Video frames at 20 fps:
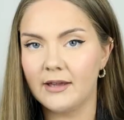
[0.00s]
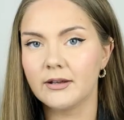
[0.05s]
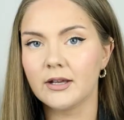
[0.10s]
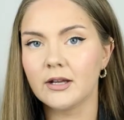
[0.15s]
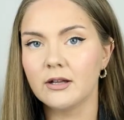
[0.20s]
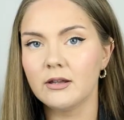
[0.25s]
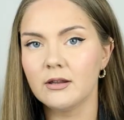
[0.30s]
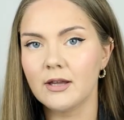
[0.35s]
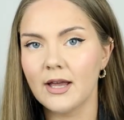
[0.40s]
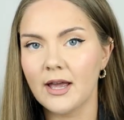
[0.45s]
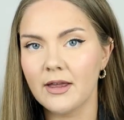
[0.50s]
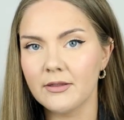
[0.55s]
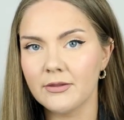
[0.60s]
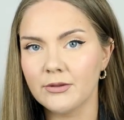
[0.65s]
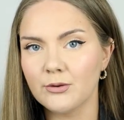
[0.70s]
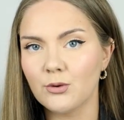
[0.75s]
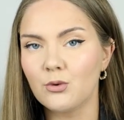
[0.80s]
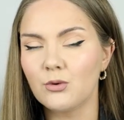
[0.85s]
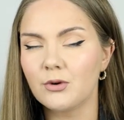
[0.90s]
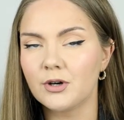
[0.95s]
ankle
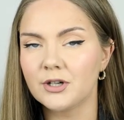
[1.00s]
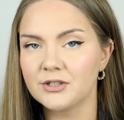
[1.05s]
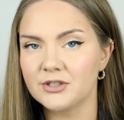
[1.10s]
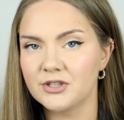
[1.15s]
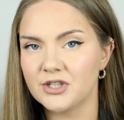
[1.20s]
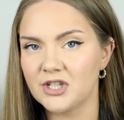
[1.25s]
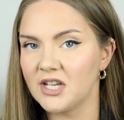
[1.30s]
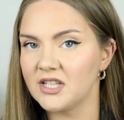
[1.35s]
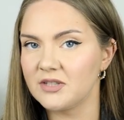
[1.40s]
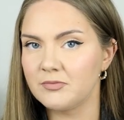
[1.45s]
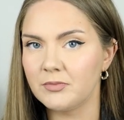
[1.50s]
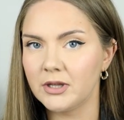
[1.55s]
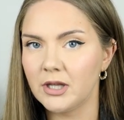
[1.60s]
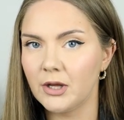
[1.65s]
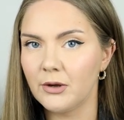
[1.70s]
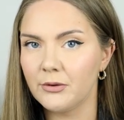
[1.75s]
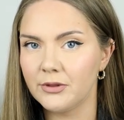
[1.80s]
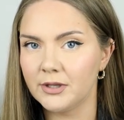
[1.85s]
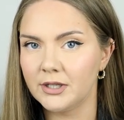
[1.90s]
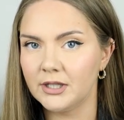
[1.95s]
length or just
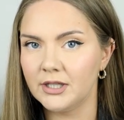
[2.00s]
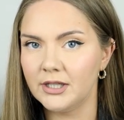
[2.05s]
below the